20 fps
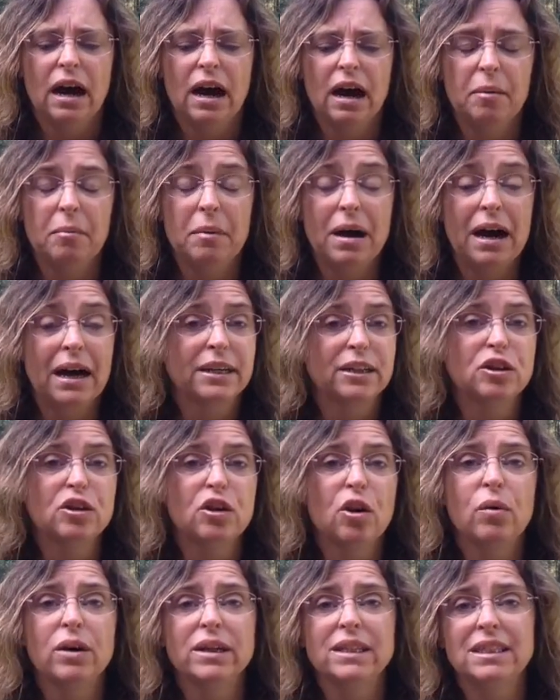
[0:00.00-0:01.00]
I had
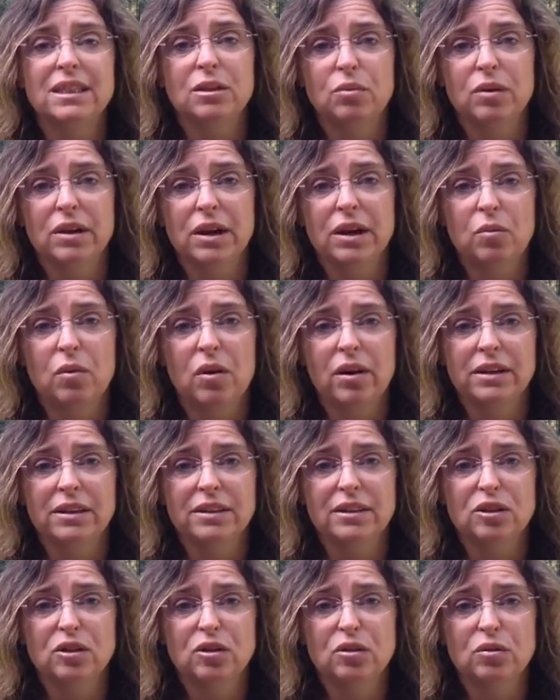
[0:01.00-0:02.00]
no idea what I
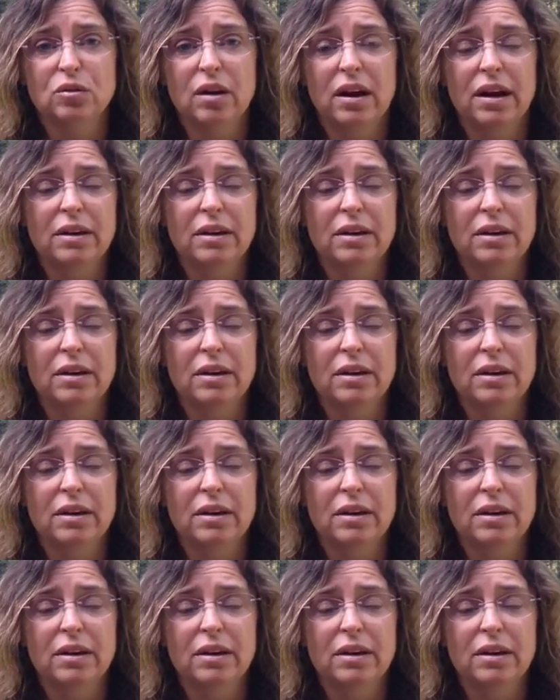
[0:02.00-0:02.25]
wanted to do.